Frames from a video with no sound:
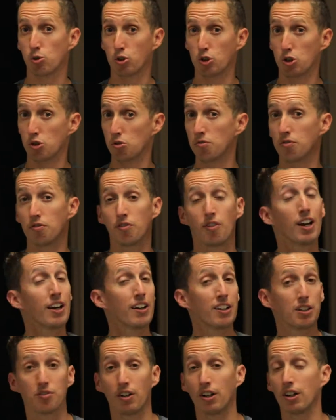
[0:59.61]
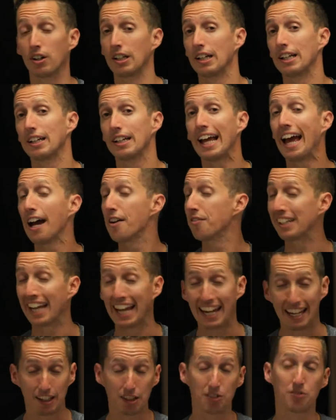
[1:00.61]
which is very, very
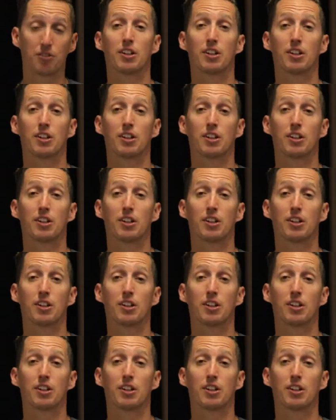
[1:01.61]
heavy-handed,